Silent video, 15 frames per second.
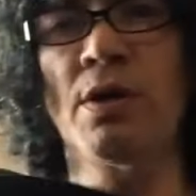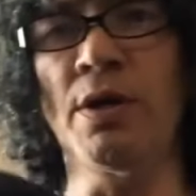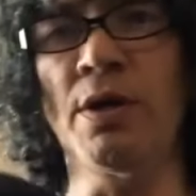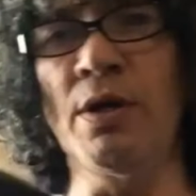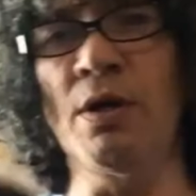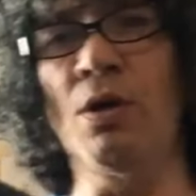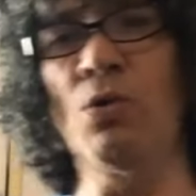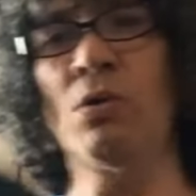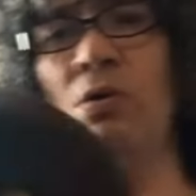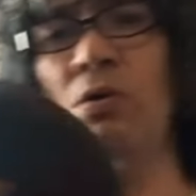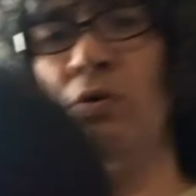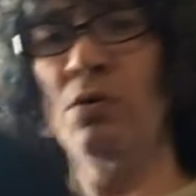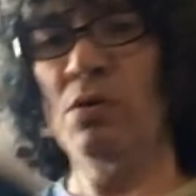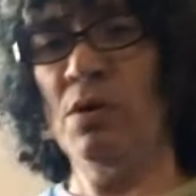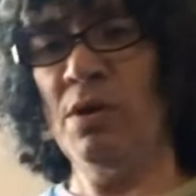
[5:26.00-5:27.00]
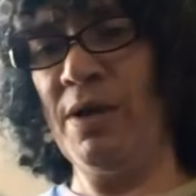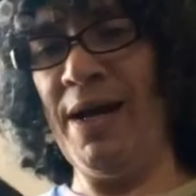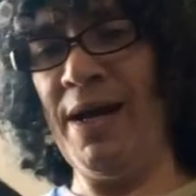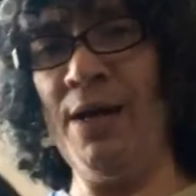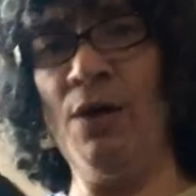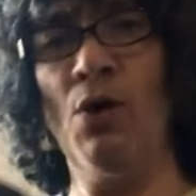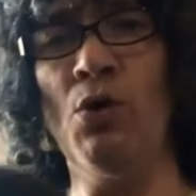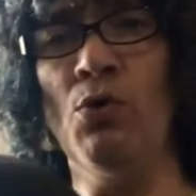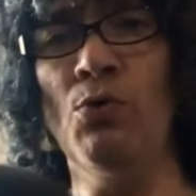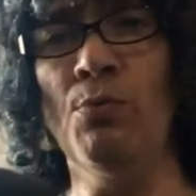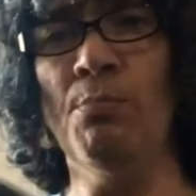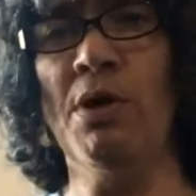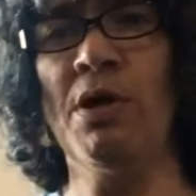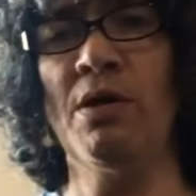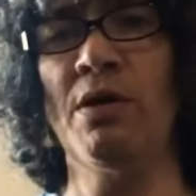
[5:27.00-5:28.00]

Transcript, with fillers: you know, at home,